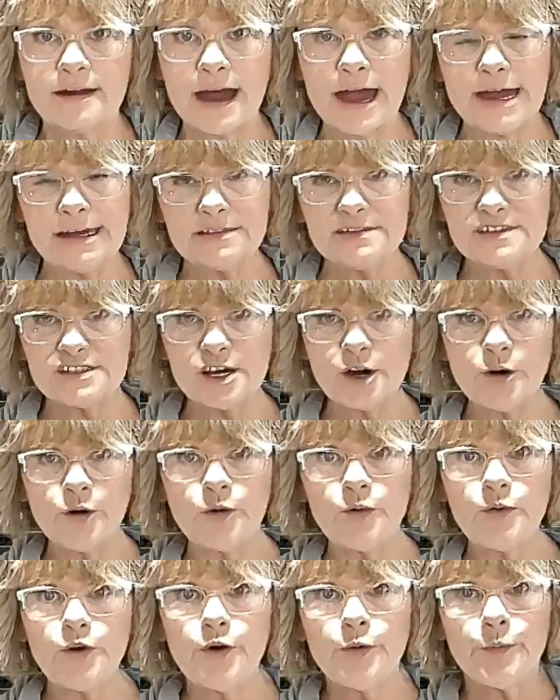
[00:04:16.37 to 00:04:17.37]
And
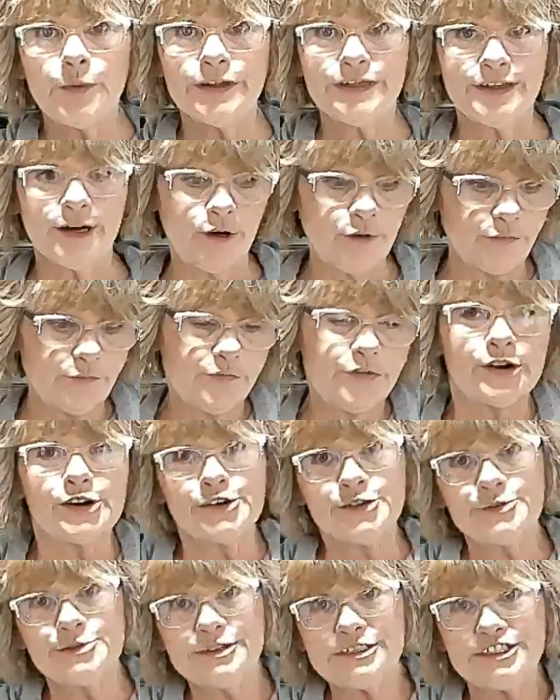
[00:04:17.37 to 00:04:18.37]
so, without
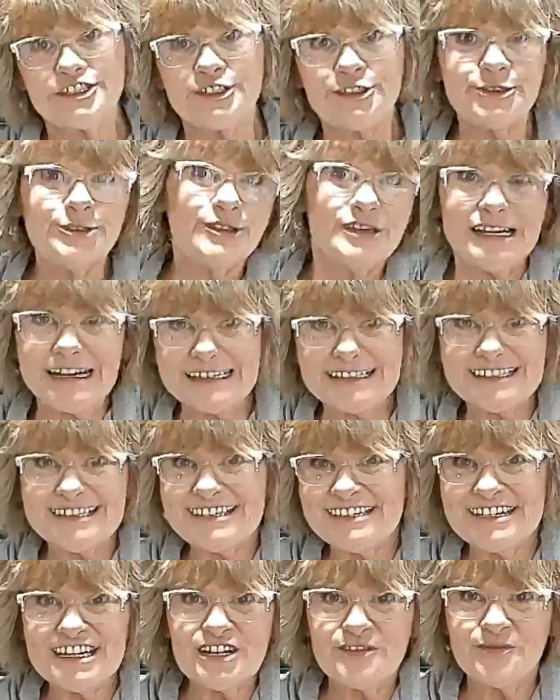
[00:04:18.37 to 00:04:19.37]
further ado, let's
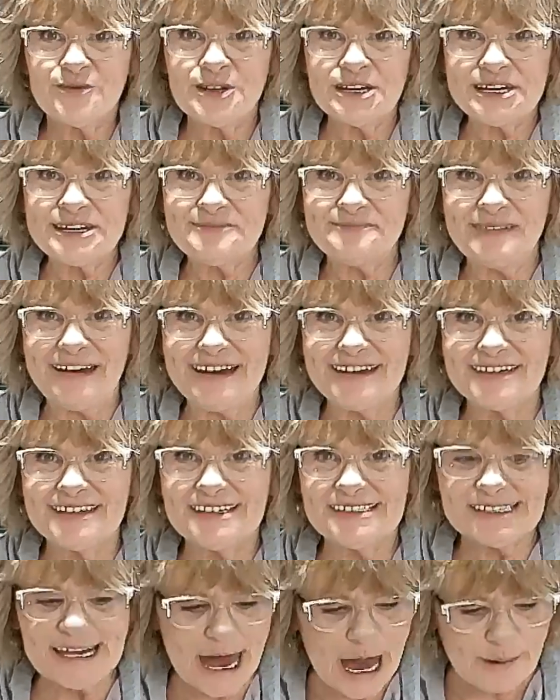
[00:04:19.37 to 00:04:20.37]
see if we can make
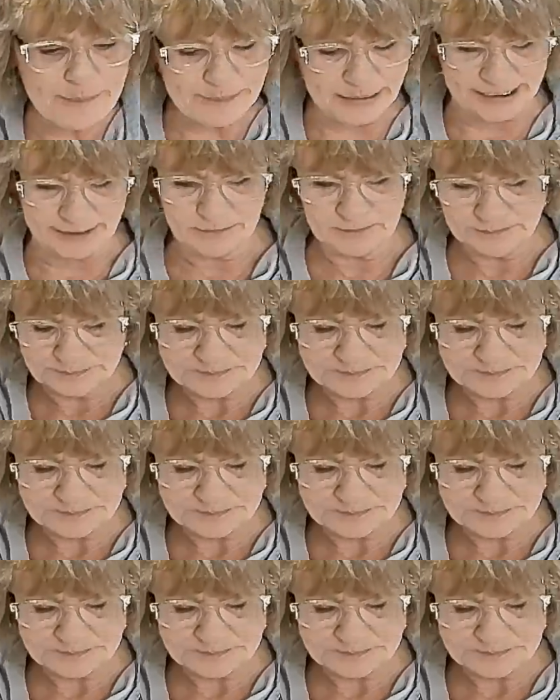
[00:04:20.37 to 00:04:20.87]
this happen.